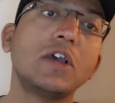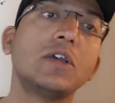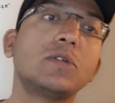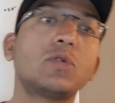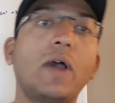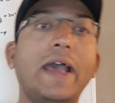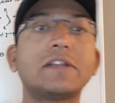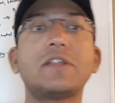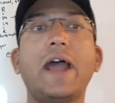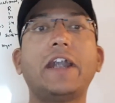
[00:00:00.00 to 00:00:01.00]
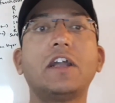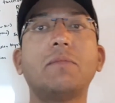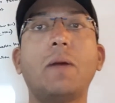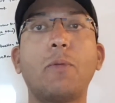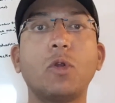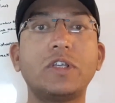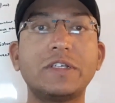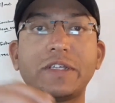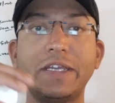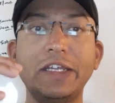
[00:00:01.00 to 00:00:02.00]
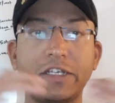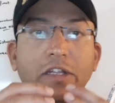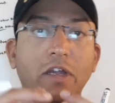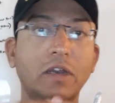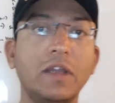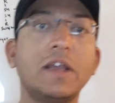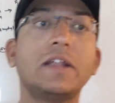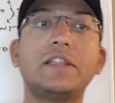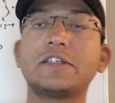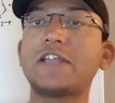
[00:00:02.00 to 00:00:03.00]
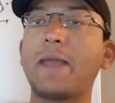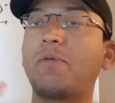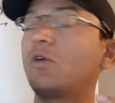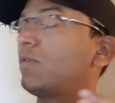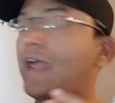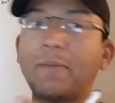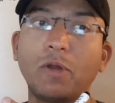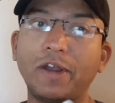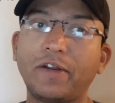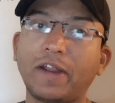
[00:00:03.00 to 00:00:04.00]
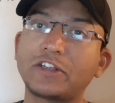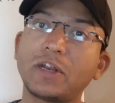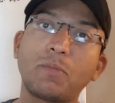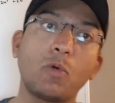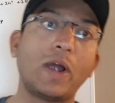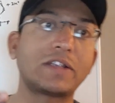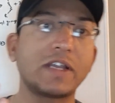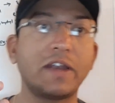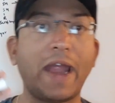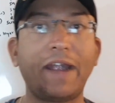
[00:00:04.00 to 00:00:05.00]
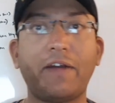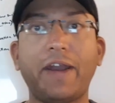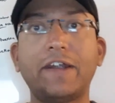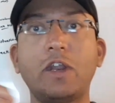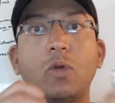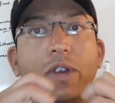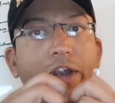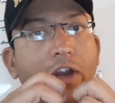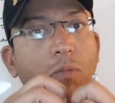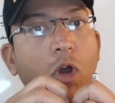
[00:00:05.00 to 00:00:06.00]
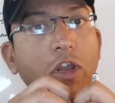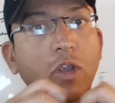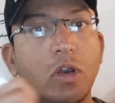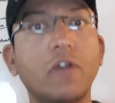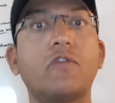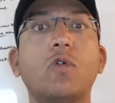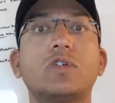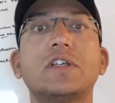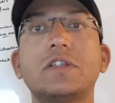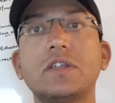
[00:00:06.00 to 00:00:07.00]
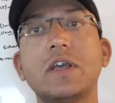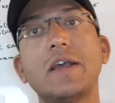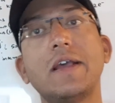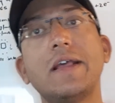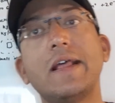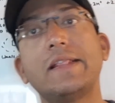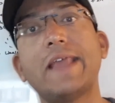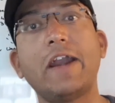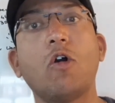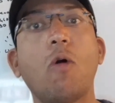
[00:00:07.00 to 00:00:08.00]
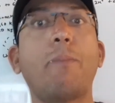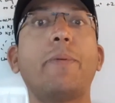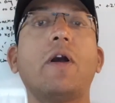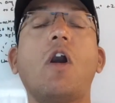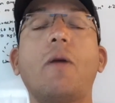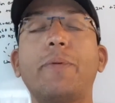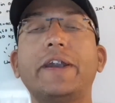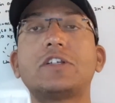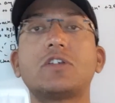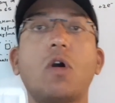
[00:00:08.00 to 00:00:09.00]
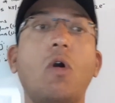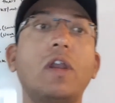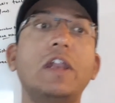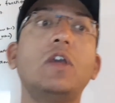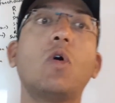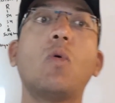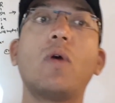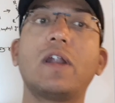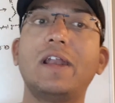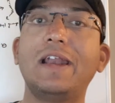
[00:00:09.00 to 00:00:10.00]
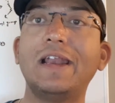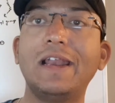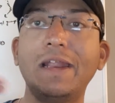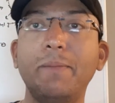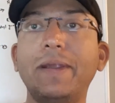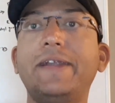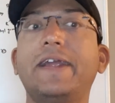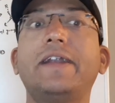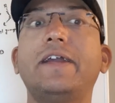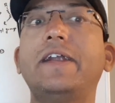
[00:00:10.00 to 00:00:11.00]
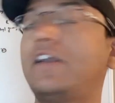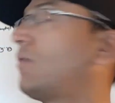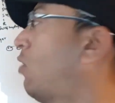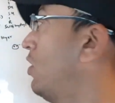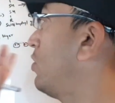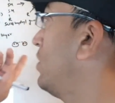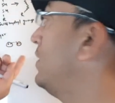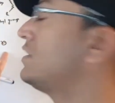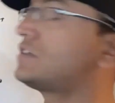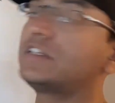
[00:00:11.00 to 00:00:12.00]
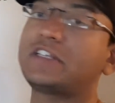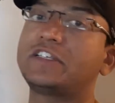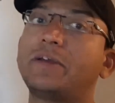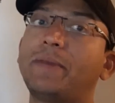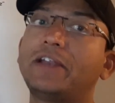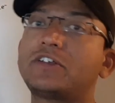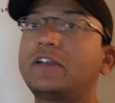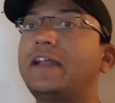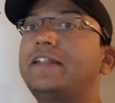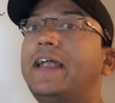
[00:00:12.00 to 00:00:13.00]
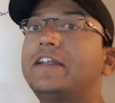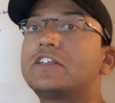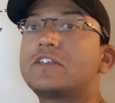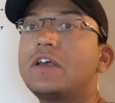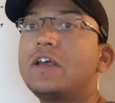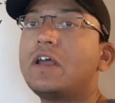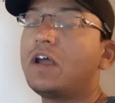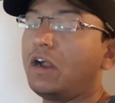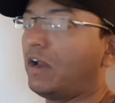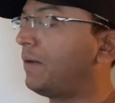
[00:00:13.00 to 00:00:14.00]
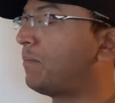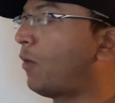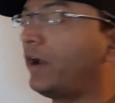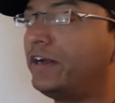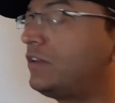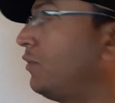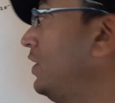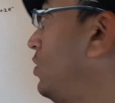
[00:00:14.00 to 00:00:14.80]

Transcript: So as the atom approaches each other, this dipole to dipole interaction provides an attractive intermolecular forces that operates only over a limited intermolecular distance, as I mentioned, and that is around zero point 0.3 to